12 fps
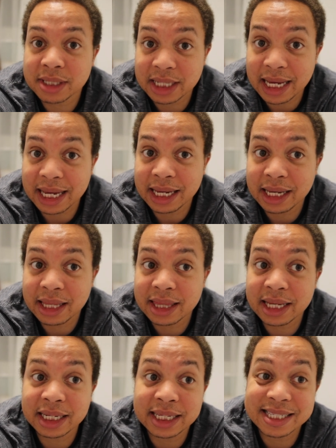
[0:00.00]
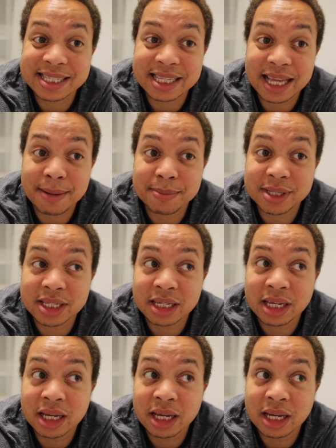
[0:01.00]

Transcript: today than he slept